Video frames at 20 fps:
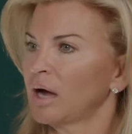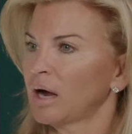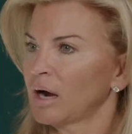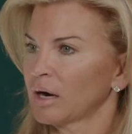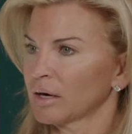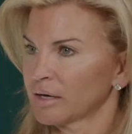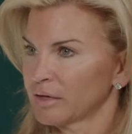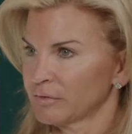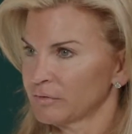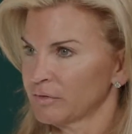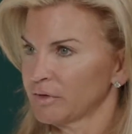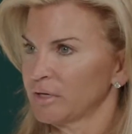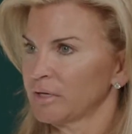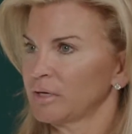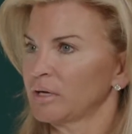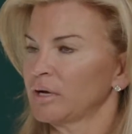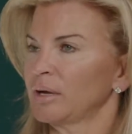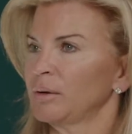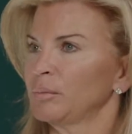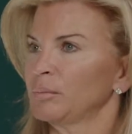are
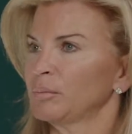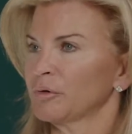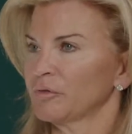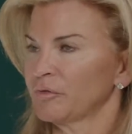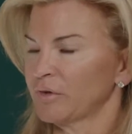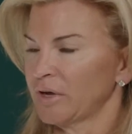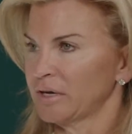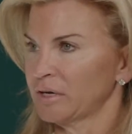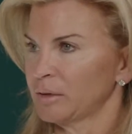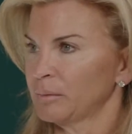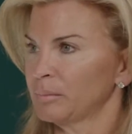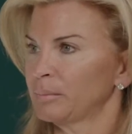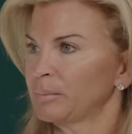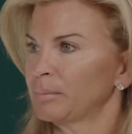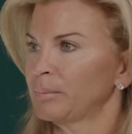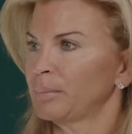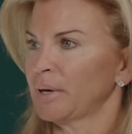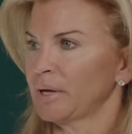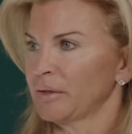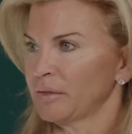given and provided
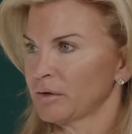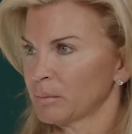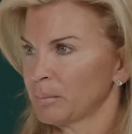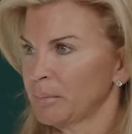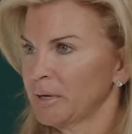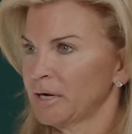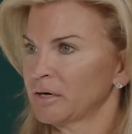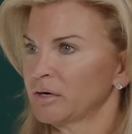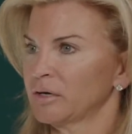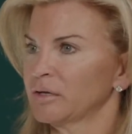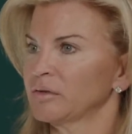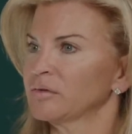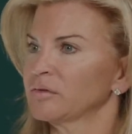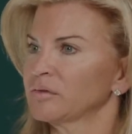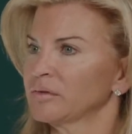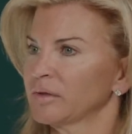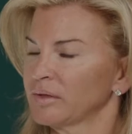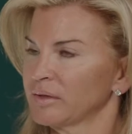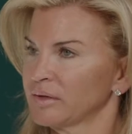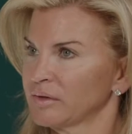by their
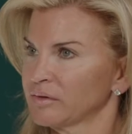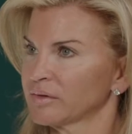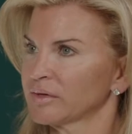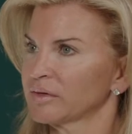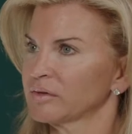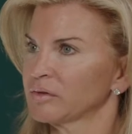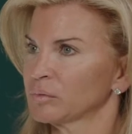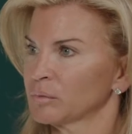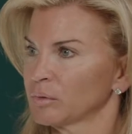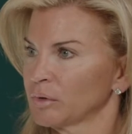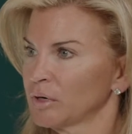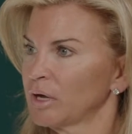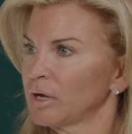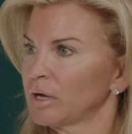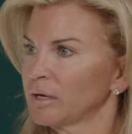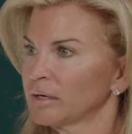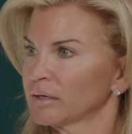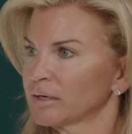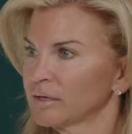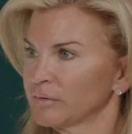parents, and these kids were
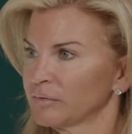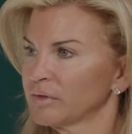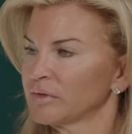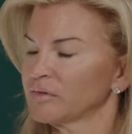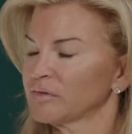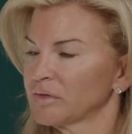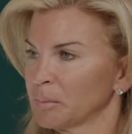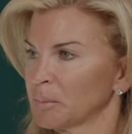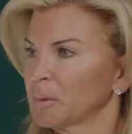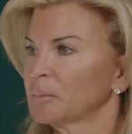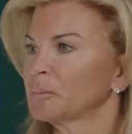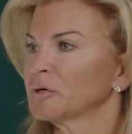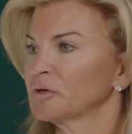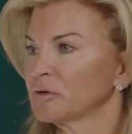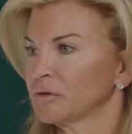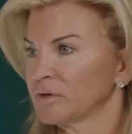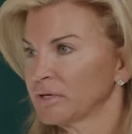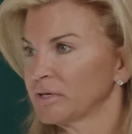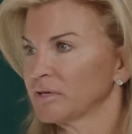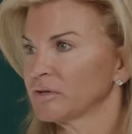not given the same
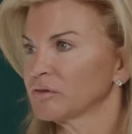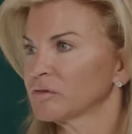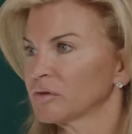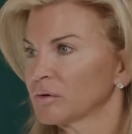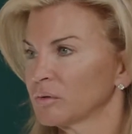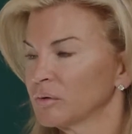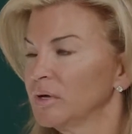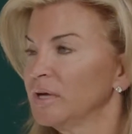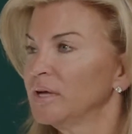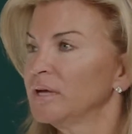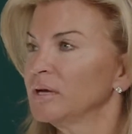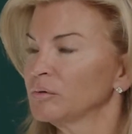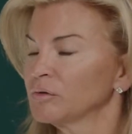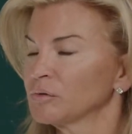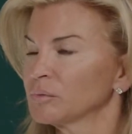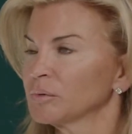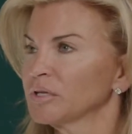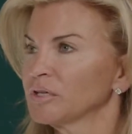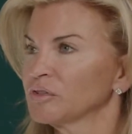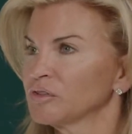opportunities. So it
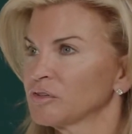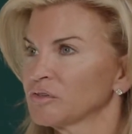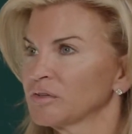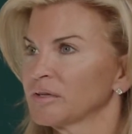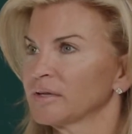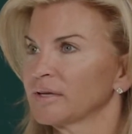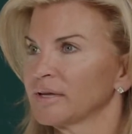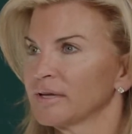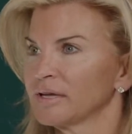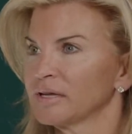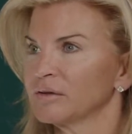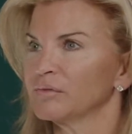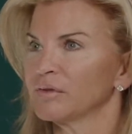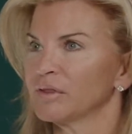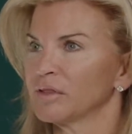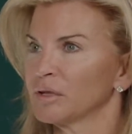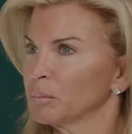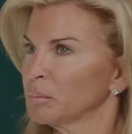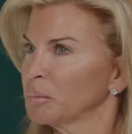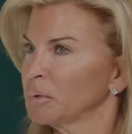was really just to
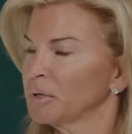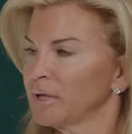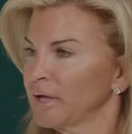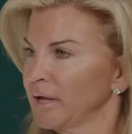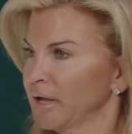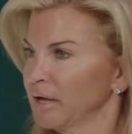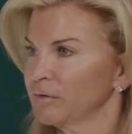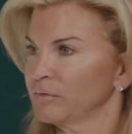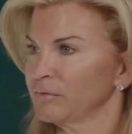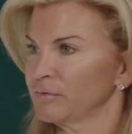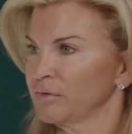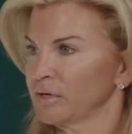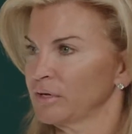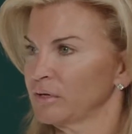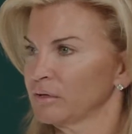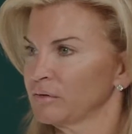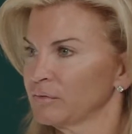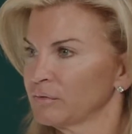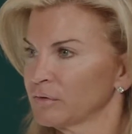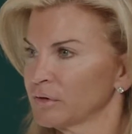even the playing
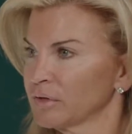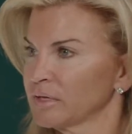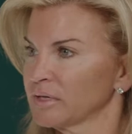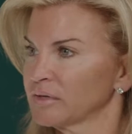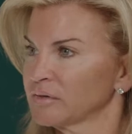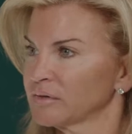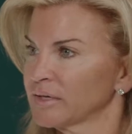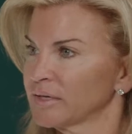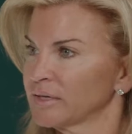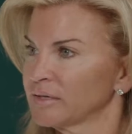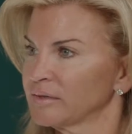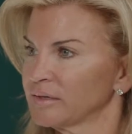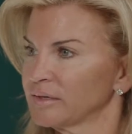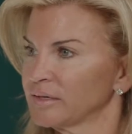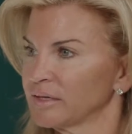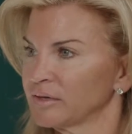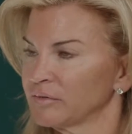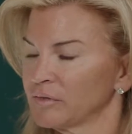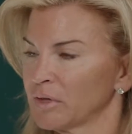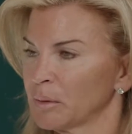field for these kids
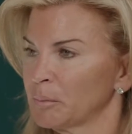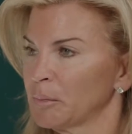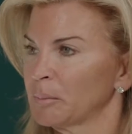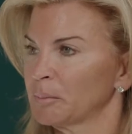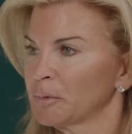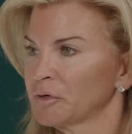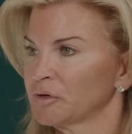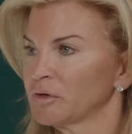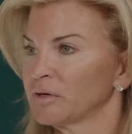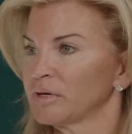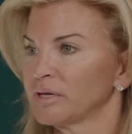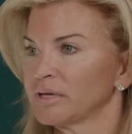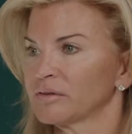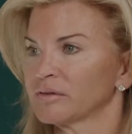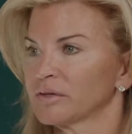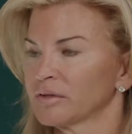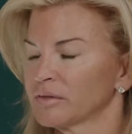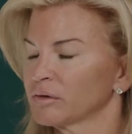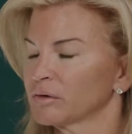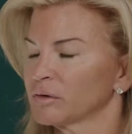and give them
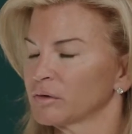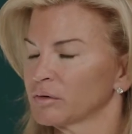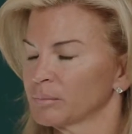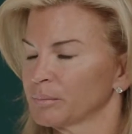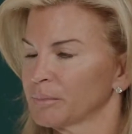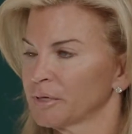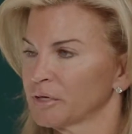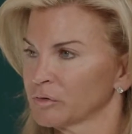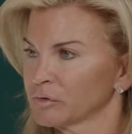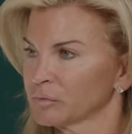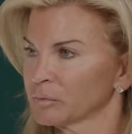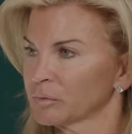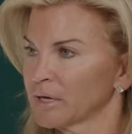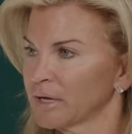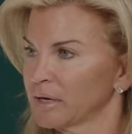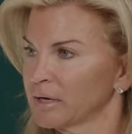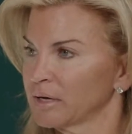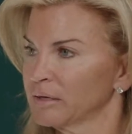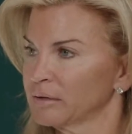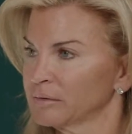opportunities that their peers were
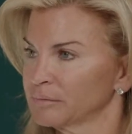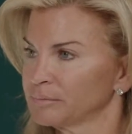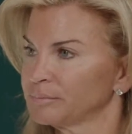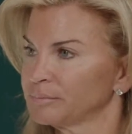getting.